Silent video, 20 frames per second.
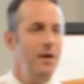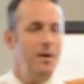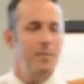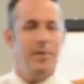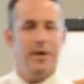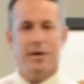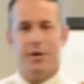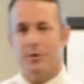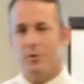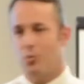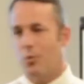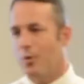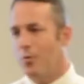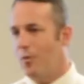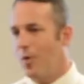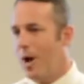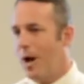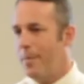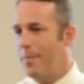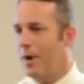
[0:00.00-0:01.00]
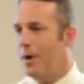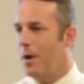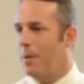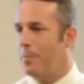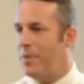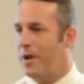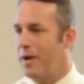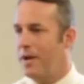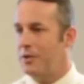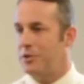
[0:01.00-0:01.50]
Because we're robbing our
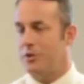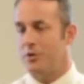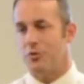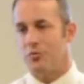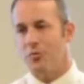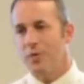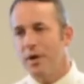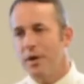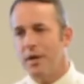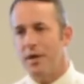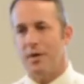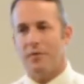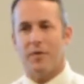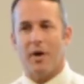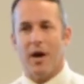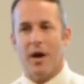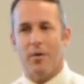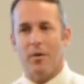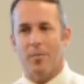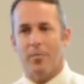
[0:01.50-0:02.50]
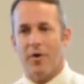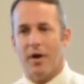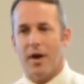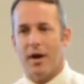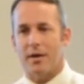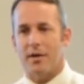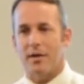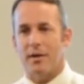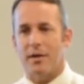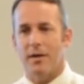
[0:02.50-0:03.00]
patients really of
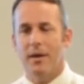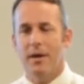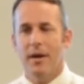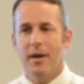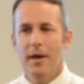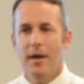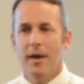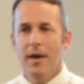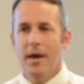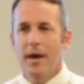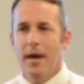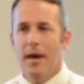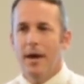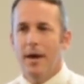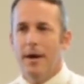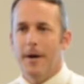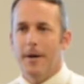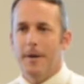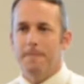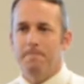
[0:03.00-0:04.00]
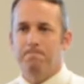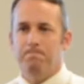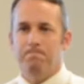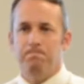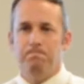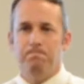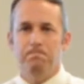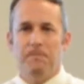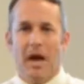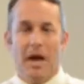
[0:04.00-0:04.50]
chiropractic.
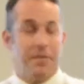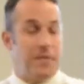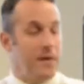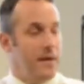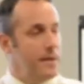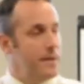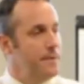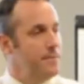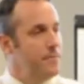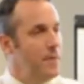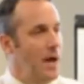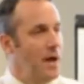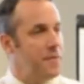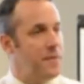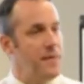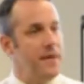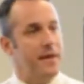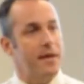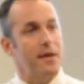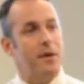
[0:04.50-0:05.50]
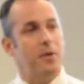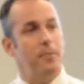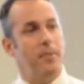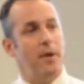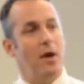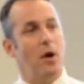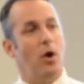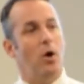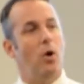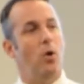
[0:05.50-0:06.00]
I think it could
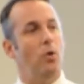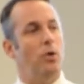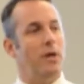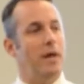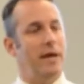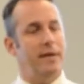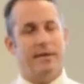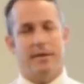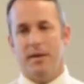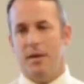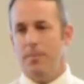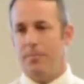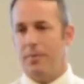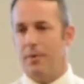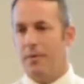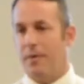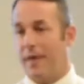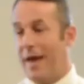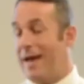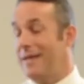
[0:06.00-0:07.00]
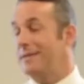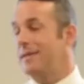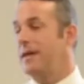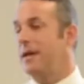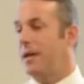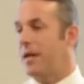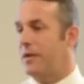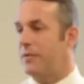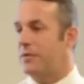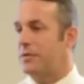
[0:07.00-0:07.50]
be a whole lot deeper. That's
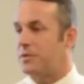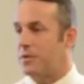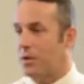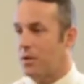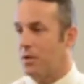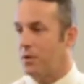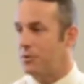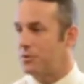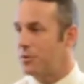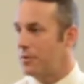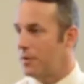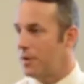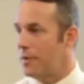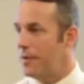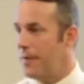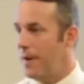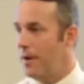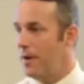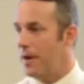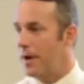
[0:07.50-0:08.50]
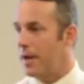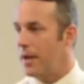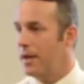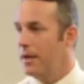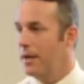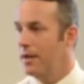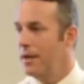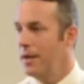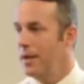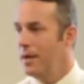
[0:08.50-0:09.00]
going to give us the cultural authority
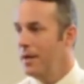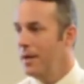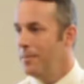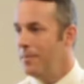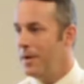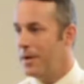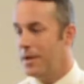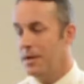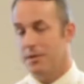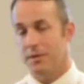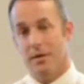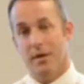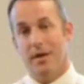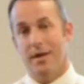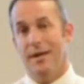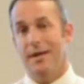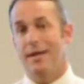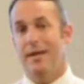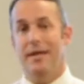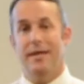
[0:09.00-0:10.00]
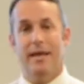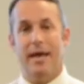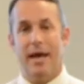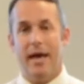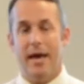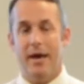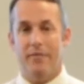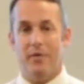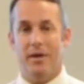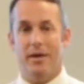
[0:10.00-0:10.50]
because they're going to need to
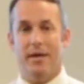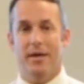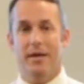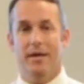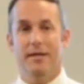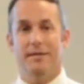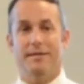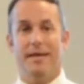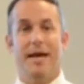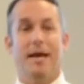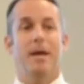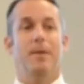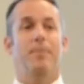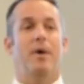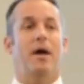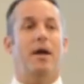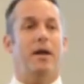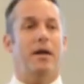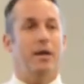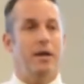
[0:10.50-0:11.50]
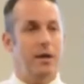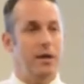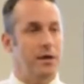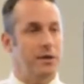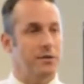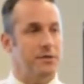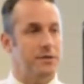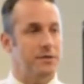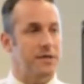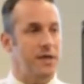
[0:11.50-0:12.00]
have it. Is anybody in
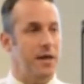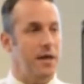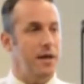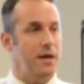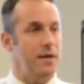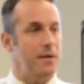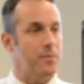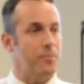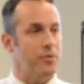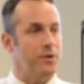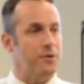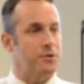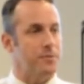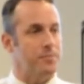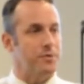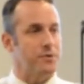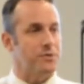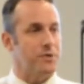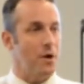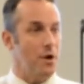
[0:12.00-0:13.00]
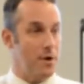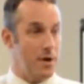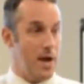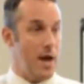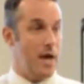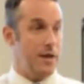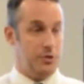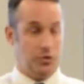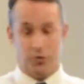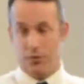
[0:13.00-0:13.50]
here say the principles are
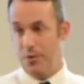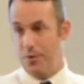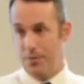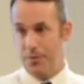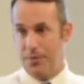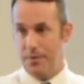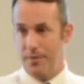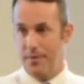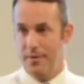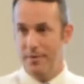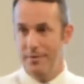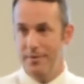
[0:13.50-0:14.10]
not truth?